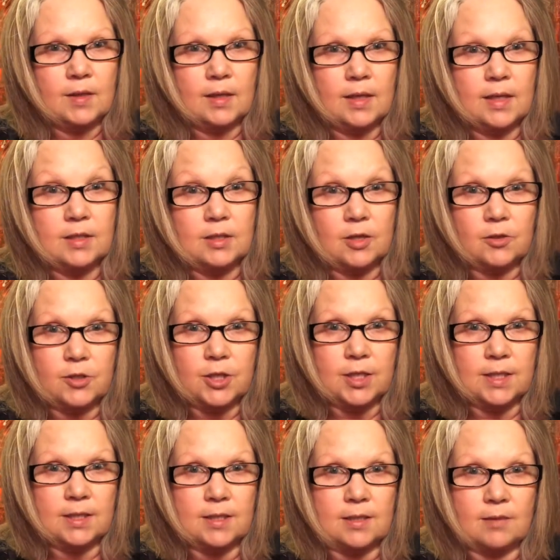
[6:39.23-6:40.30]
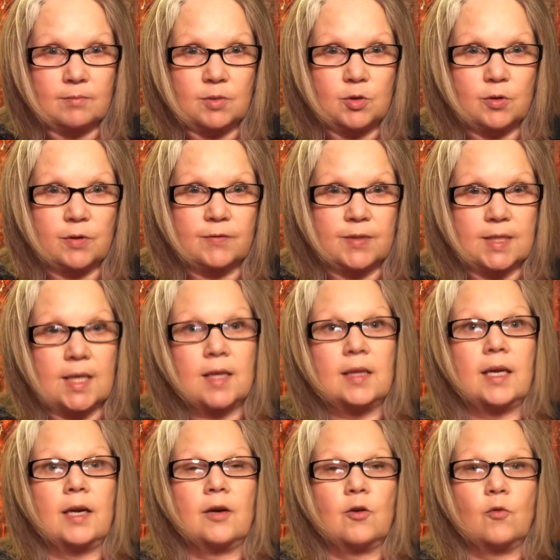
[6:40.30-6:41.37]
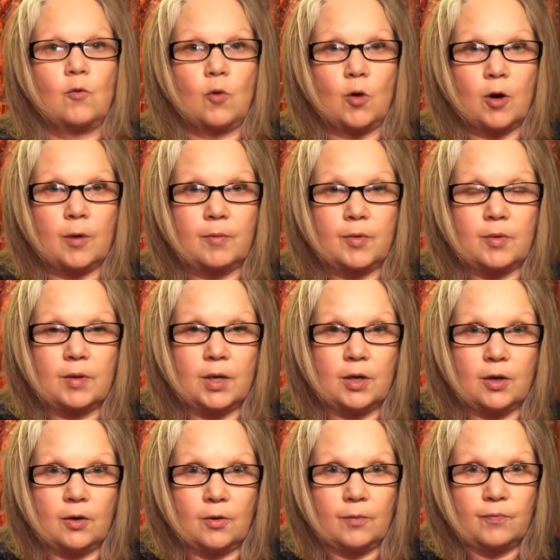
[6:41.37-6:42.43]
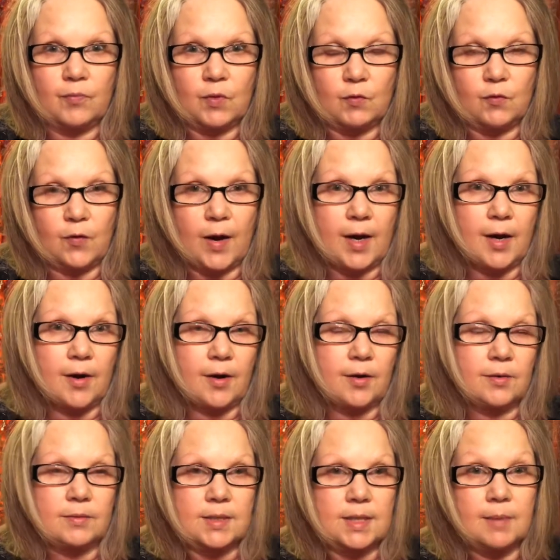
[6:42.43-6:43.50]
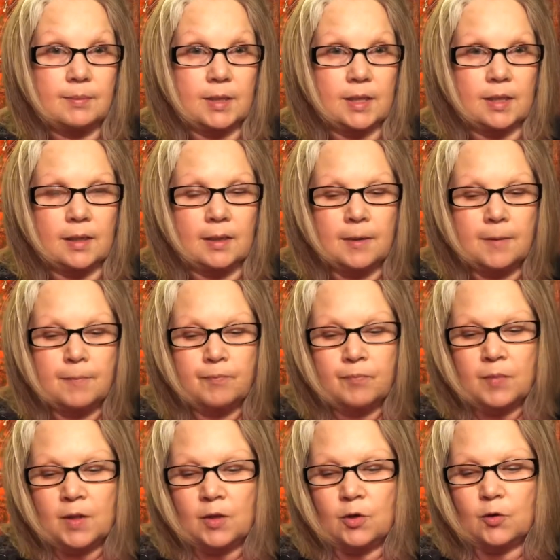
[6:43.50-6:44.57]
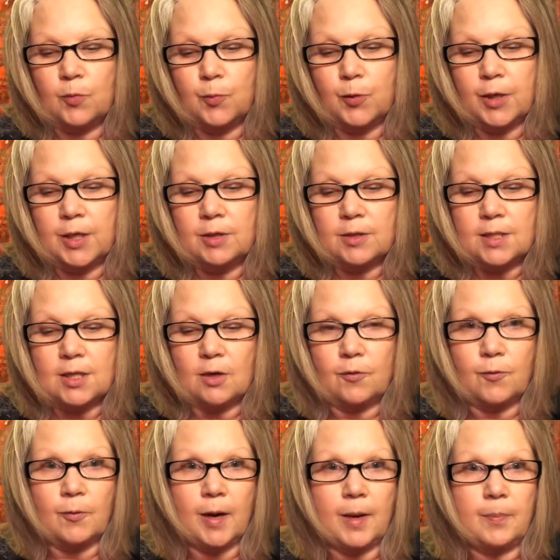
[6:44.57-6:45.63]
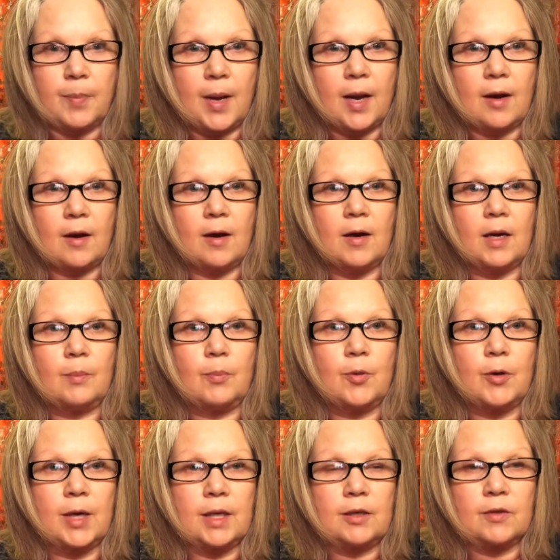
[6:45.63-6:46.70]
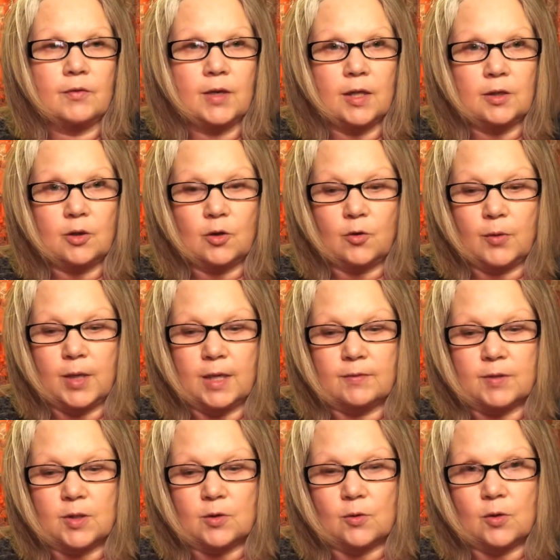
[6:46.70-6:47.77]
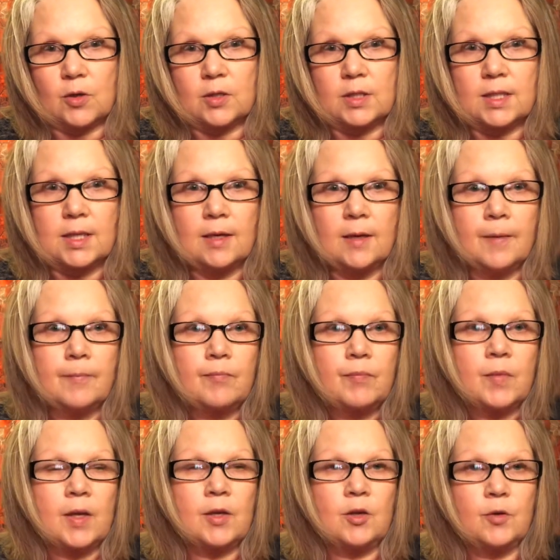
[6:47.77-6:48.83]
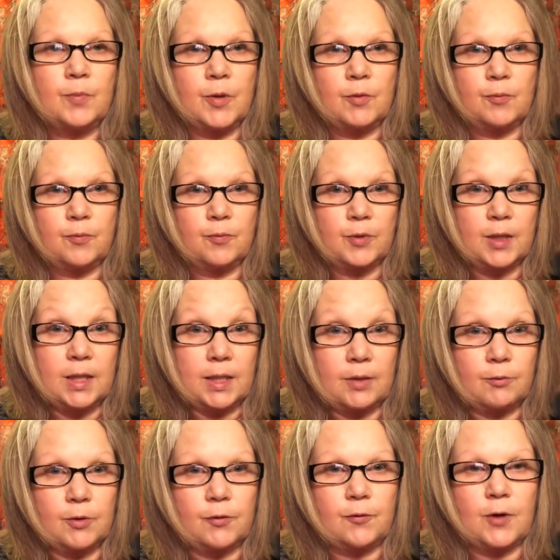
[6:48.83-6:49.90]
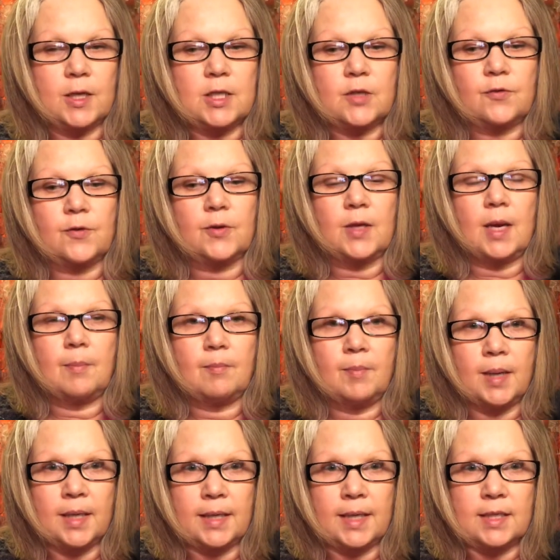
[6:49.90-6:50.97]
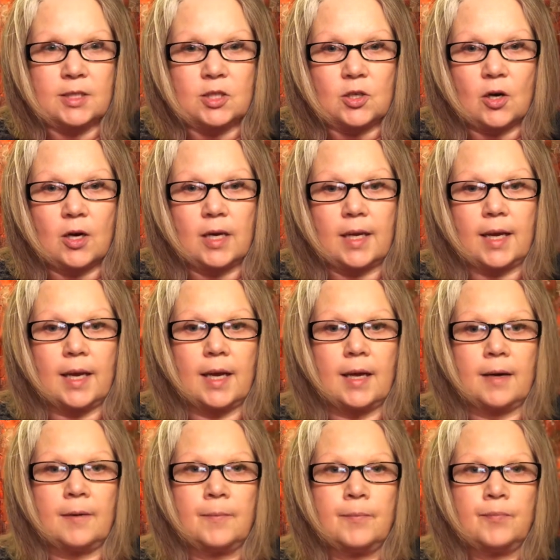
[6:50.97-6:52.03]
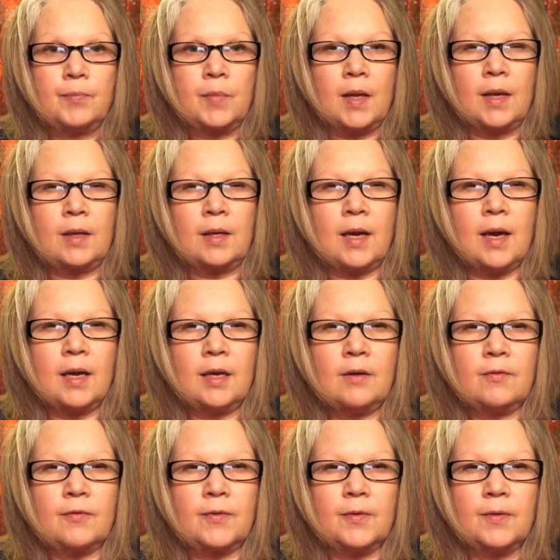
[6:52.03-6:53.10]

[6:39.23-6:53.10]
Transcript: indulging in some sort of sunlight or warmth, you know, fire, something, you'll bring yourself right back on point. You've got the Queen of Swords, and you'll be really refreshed for that Monday start again, and kind of